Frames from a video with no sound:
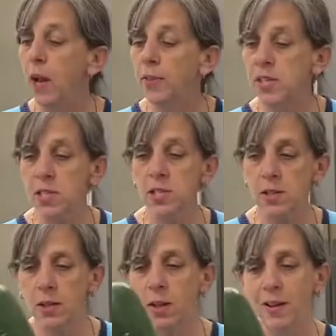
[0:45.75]
This is
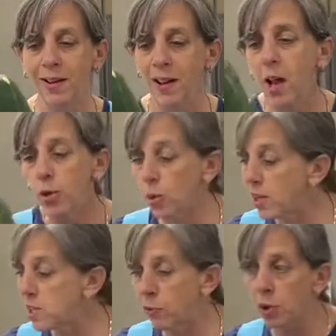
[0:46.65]

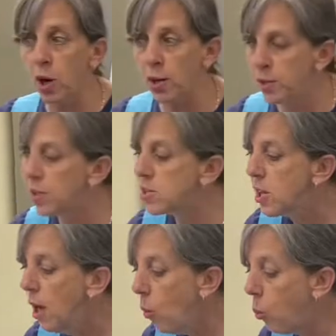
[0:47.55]
graceful gardeners.
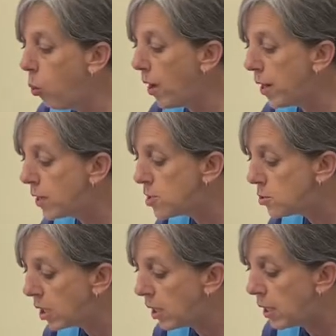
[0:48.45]
What a
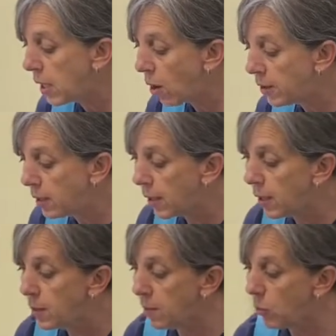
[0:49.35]
zucchini, are you
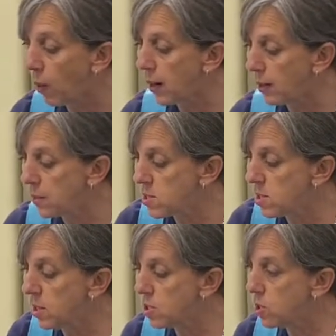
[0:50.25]
kidding me, right? This
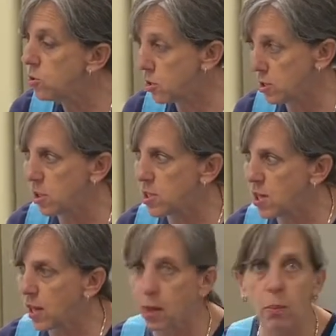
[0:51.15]
thing is huge. It's going to
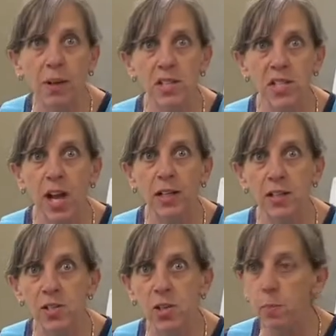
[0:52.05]
take out my side,
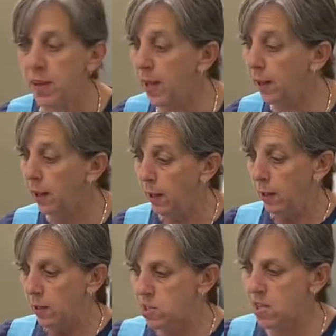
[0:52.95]
it's so big.
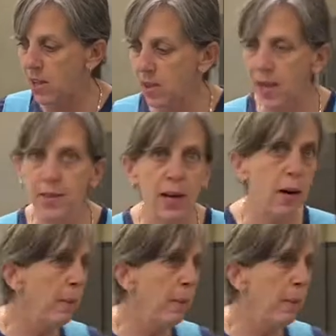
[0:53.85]
Set that there.